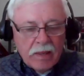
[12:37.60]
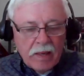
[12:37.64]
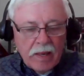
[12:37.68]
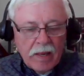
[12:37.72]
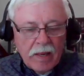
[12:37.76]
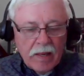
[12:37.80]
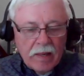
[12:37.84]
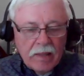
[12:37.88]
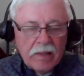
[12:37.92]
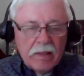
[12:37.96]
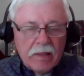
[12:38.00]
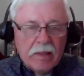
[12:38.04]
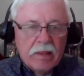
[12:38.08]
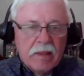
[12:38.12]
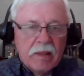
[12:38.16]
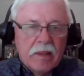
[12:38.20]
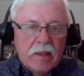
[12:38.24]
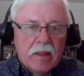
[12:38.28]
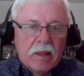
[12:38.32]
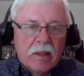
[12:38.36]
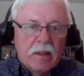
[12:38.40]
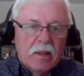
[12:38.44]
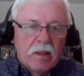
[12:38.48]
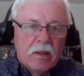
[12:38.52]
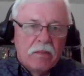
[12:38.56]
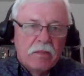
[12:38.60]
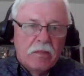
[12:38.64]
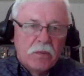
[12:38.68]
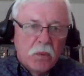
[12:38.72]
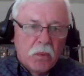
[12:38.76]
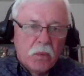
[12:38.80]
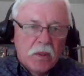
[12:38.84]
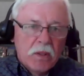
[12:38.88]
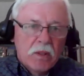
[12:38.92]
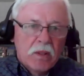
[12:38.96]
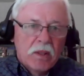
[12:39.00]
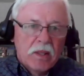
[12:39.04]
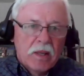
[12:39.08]
And the
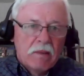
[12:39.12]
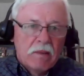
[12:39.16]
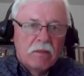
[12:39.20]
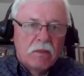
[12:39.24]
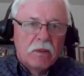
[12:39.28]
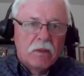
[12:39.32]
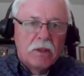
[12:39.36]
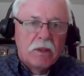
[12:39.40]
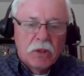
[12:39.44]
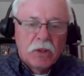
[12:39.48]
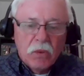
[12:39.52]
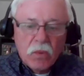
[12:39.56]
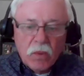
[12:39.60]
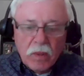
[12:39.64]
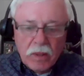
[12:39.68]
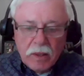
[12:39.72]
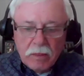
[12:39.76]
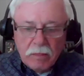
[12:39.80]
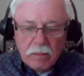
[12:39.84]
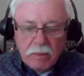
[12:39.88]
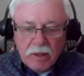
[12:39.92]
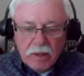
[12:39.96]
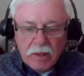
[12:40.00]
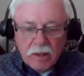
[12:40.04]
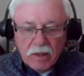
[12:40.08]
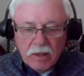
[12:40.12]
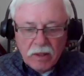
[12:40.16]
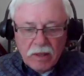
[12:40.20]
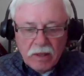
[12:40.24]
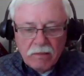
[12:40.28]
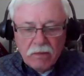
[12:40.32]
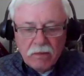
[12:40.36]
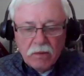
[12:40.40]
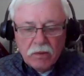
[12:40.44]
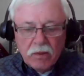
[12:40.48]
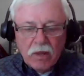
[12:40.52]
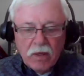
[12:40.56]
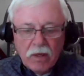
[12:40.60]
fourth level is going to be the
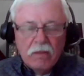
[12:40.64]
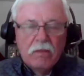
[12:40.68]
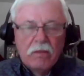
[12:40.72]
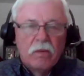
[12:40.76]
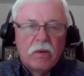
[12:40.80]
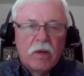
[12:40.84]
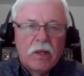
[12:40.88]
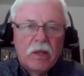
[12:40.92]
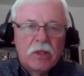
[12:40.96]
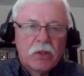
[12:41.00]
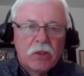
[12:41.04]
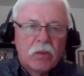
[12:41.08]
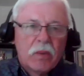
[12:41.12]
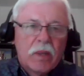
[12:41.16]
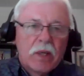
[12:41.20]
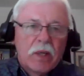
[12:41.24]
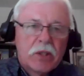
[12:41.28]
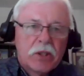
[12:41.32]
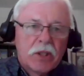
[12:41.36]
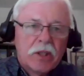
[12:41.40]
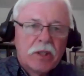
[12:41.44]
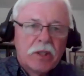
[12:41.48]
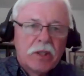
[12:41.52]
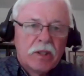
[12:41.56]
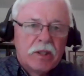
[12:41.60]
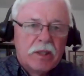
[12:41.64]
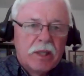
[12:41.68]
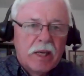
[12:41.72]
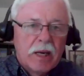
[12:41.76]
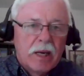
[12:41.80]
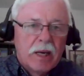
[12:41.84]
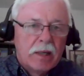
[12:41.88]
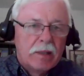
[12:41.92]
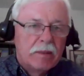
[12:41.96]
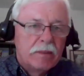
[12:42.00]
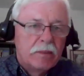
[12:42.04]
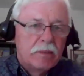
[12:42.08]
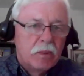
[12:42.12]
level of resurrection of the
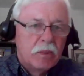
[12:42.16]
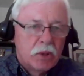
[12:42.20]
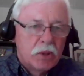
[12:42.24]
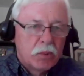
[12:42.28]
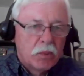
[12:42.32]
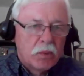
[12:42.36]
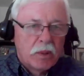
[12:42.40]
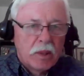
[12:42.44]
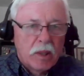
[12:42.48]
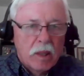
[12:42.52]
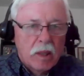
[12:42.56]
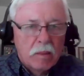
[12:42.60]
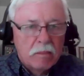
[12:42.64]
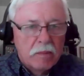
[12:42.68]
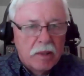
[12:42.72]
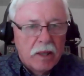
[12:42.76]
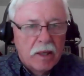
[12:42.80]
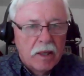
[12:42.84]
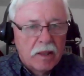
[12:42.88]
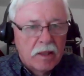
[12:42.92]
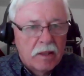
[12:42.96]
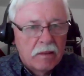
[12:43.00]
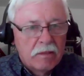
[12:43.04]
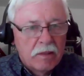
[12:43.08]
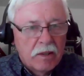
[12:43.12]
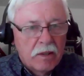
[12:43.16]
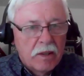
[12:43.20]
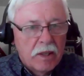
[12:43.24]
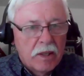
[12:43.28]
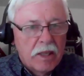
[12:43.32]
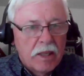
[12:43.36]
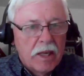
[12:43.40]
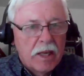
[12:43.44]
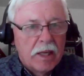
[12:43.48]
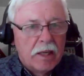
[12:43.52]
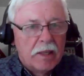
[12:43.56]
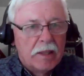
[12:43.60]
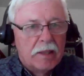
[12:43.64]
dead, which will come at the
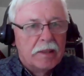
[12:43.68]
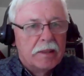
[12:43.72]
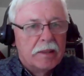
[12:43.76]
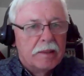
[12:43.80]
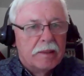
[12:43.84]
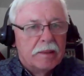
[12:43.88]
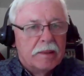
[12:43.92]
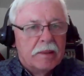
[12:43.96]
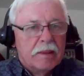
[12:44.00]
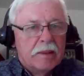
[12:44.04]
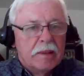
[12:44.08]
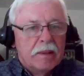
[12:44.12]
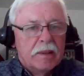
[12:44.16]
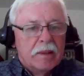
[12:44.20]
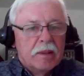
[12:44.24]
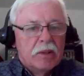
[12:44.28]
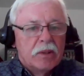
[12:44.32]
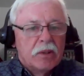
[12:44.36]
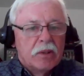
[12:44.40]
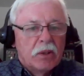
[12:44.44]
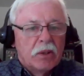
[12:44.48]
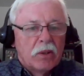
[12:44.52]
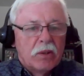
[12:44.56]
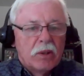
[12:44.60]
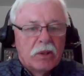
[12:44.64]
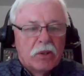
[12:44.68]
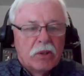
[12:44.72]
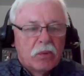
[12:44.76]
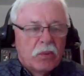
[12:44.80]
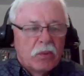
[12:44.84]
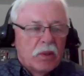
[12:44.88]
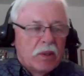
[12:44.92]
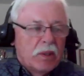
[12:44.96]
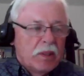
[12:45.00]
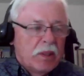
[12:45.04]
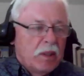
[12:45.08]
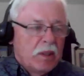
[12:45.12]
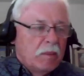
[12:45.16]
very end. So there's
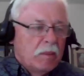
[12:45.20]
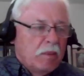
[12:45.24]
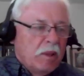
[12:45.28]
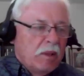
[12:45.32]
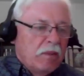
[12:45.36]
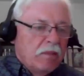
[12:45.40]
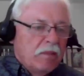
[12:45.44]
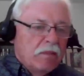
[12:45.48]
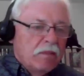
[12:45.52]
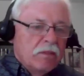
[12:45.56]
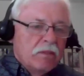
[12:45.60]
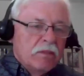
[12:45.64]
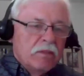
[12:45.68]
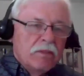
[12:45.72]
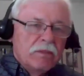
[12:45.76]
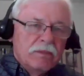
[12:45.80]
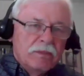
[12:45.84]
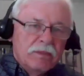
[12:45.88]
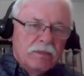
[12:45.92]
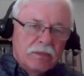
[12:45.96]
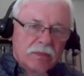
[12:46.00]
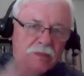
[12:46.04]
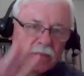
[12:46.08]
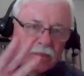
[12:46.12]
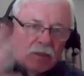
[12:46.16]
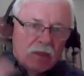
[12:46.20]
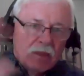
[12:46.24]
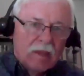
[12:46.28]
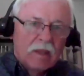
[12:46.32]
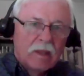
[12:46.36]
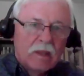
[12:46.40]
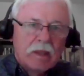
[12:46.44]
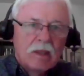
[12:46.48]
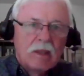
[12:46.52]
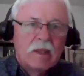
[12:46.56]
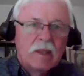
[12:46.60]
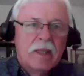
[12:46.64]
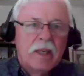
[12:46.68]
really going to be,
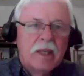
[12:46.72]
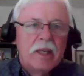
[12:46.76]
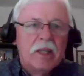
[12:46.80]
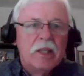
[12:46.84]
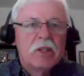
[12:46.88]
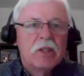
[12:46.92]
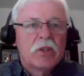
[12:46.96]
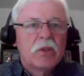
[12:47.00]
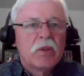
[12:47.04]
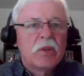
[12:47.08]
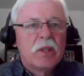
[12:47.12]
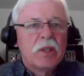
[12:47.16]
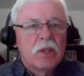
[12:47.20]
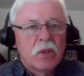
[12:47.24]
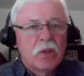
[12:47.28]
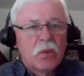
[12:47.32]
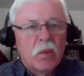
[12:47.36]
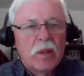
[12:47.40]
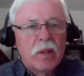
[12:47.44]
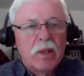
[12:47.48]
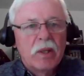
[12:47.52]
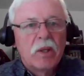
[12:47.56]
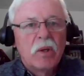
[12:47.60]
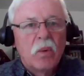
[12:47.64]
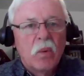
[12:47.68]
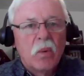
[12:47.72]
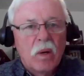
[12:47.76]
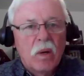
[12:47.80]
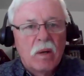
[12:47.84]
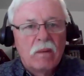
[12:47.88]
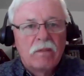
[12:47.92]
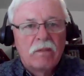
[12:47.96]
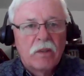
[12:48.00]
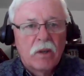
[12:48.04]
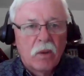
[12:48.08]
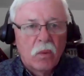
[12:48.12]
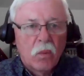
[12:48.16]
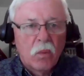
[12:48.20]
history is going to go on
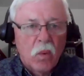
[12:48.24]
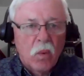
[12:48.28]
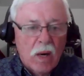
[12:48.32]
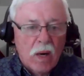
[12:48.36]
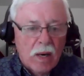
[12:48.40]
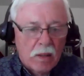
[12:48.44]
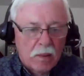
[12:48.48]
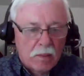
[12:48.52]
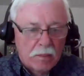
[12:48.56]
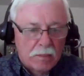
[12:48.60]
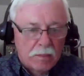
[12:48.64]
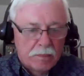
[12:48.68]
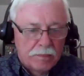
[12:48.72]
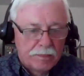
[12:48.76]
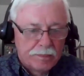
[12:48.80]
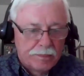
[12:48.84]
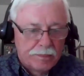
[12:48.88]
for a while.